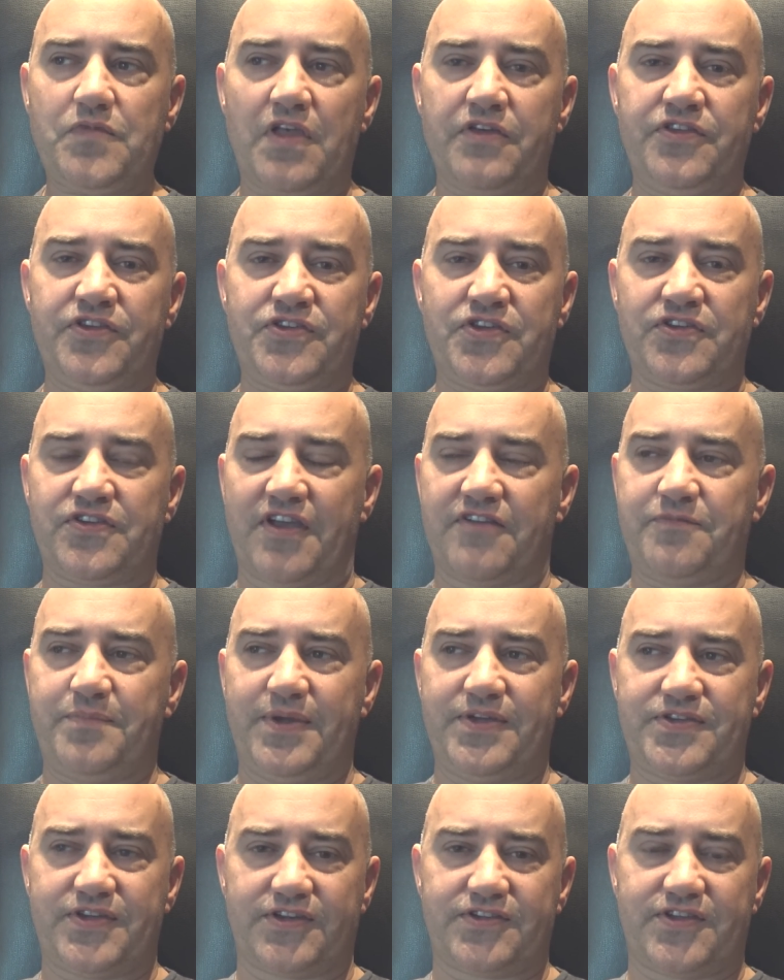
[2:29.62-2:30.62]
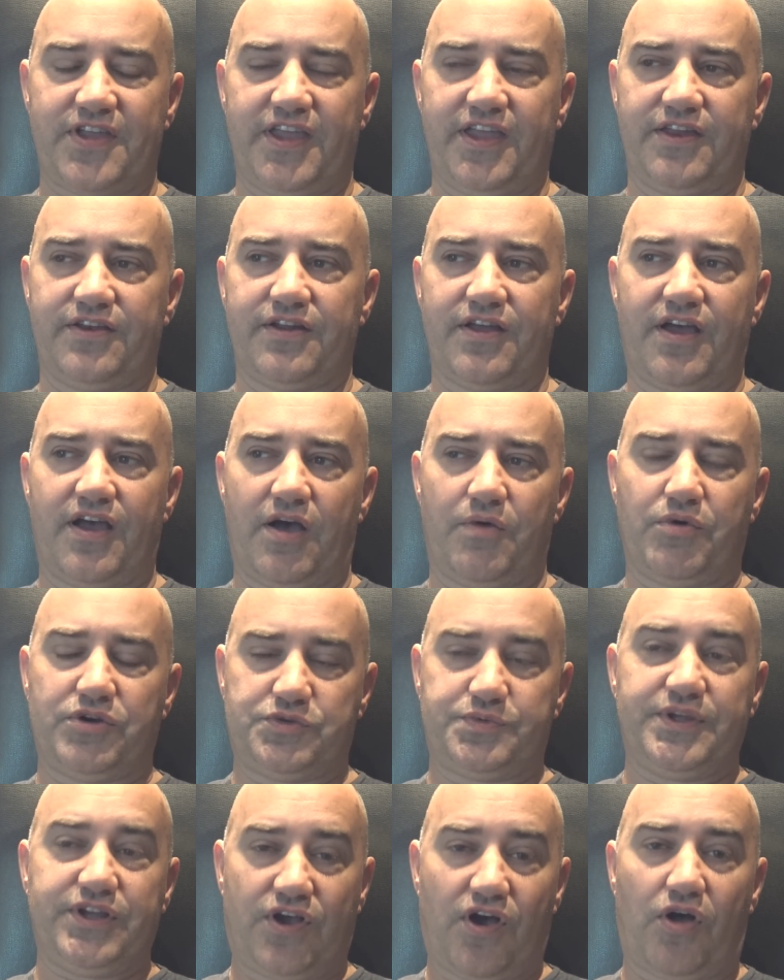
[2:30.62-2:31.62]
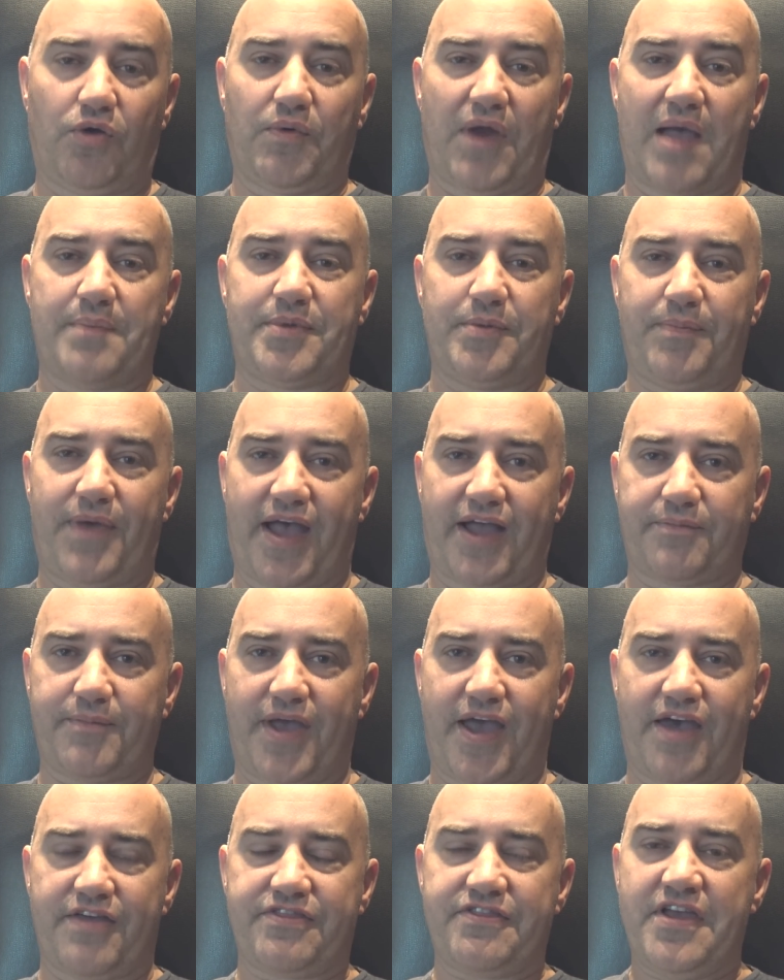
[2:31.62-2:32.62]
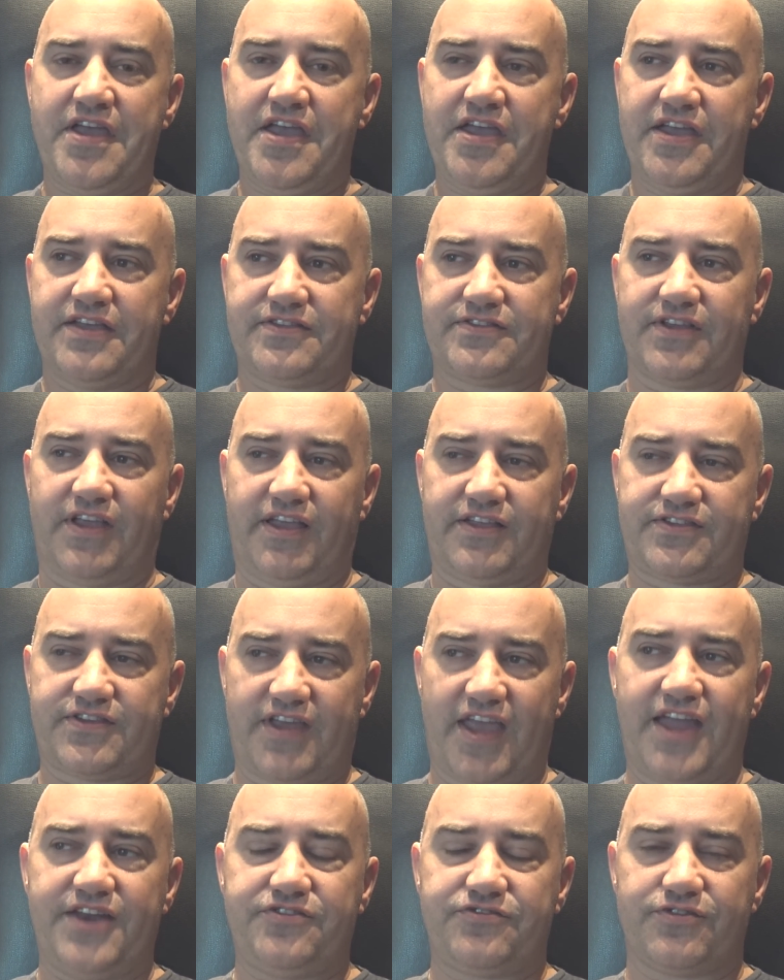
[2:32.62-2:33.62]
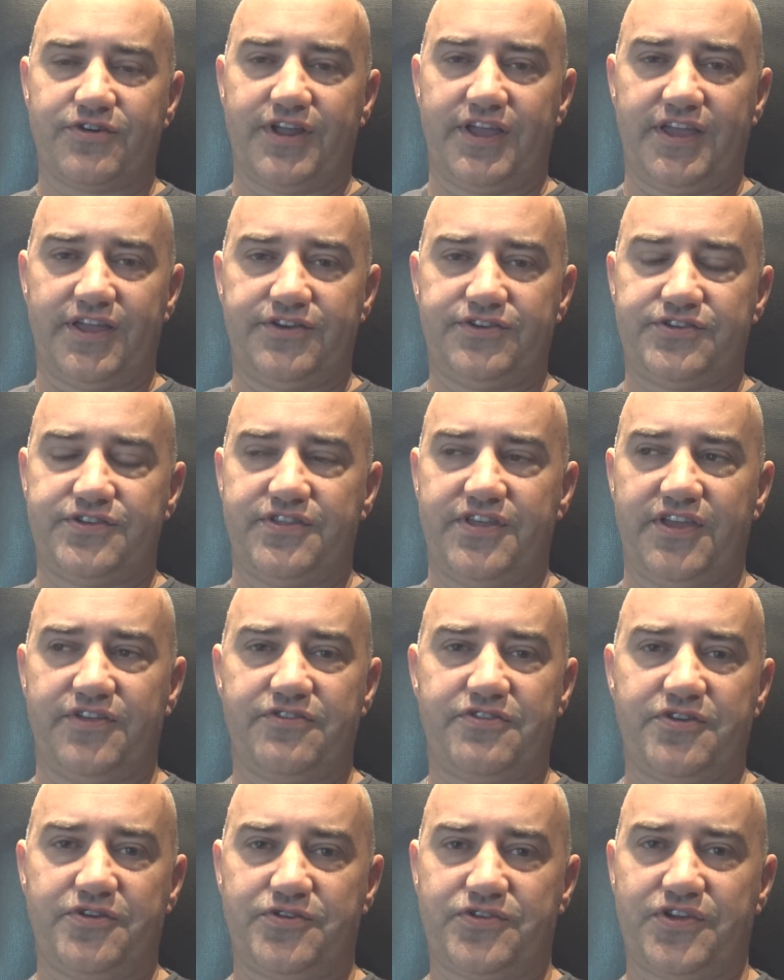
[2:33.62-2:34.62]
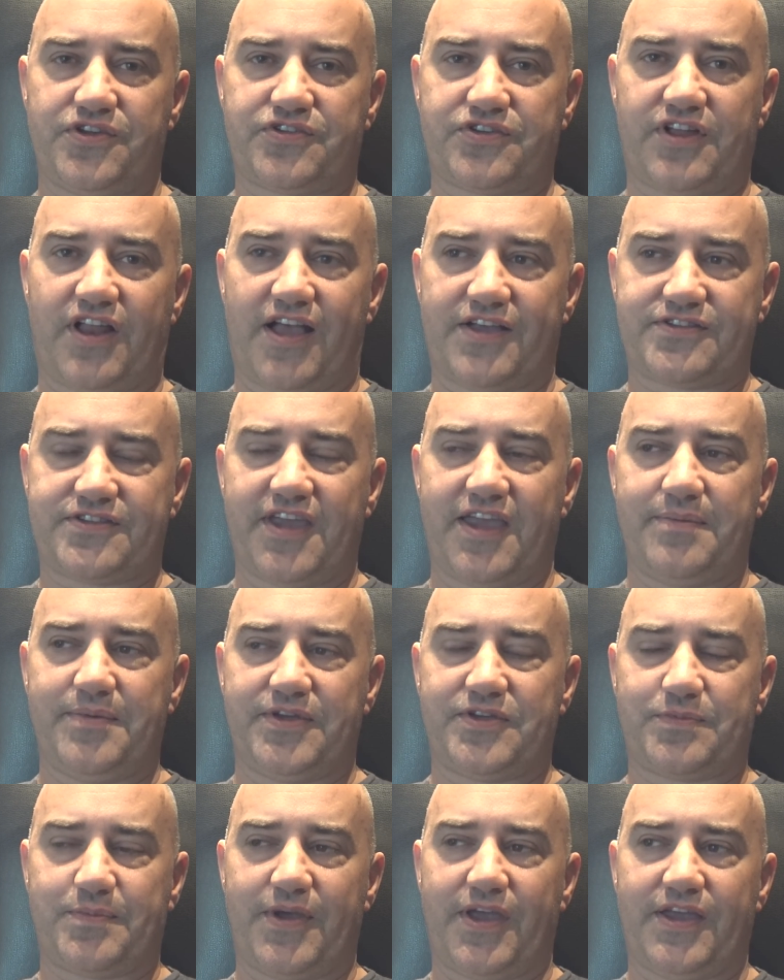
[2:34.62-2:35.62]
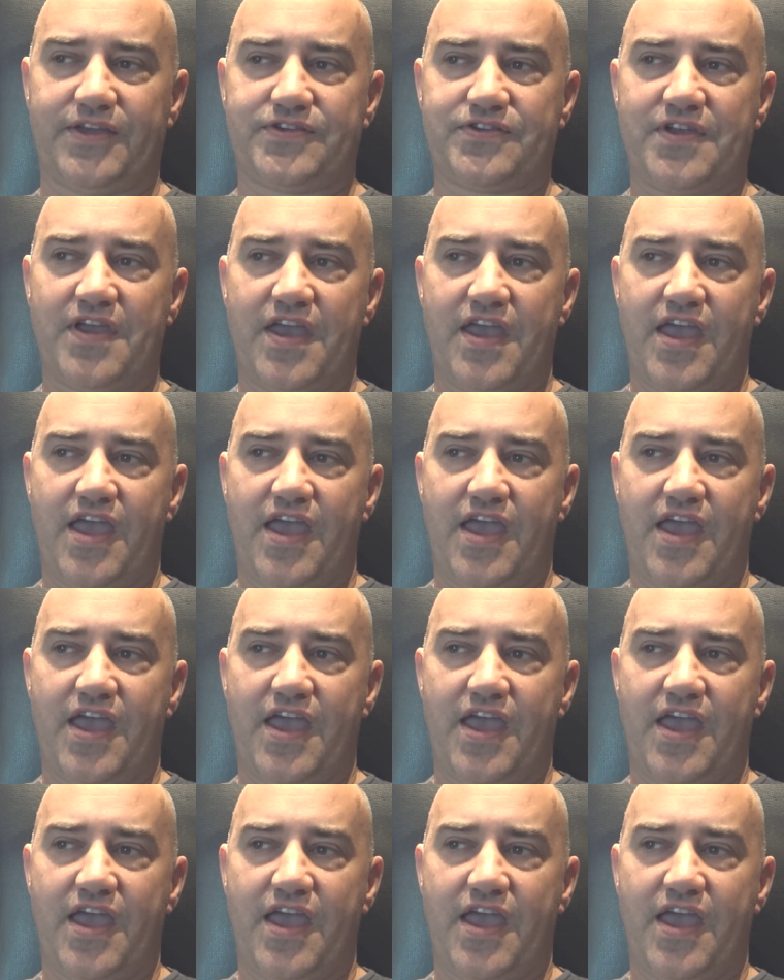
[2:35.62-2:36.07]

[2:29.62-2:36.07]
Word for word: This is FP16, uh, which we call Rapid Pack Math its entry into the enthusiast class gaming space.